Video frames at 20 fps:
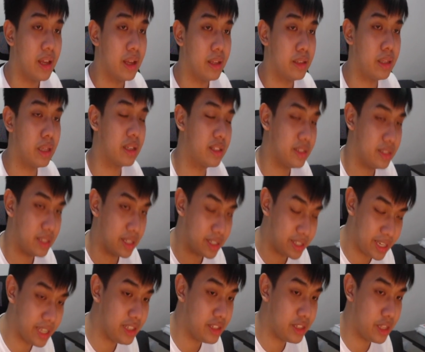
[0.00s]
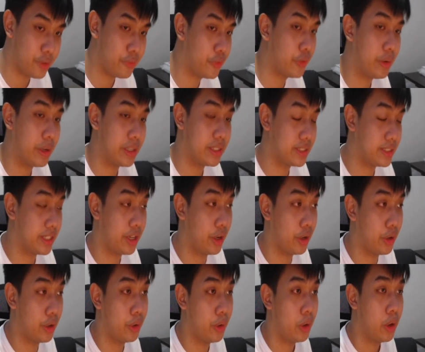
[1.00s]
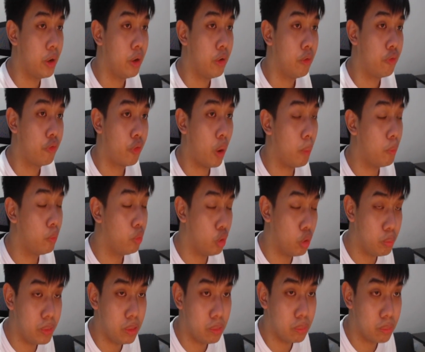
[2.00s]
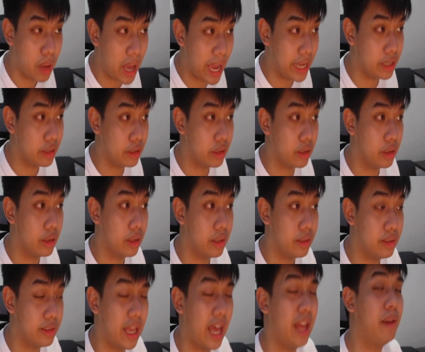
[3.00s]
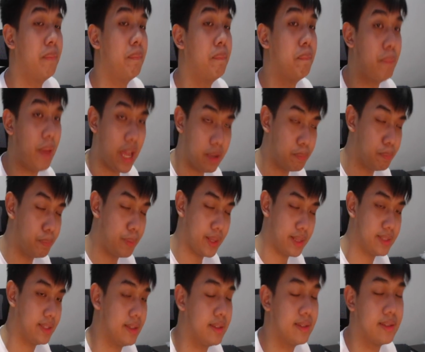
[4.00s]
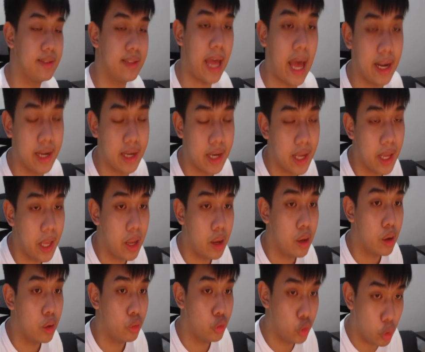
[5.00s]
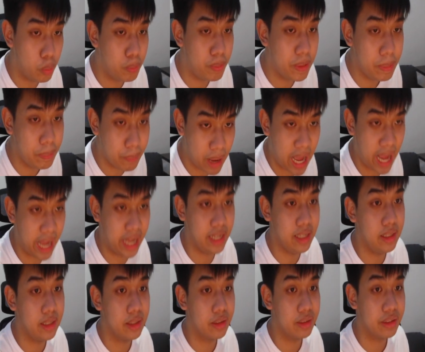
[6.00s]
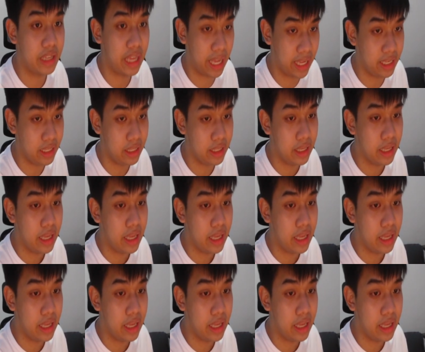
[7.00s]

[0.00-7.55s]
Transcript: the key difference here from Ruby Mine than baked beans is that Ruby Mine, okay,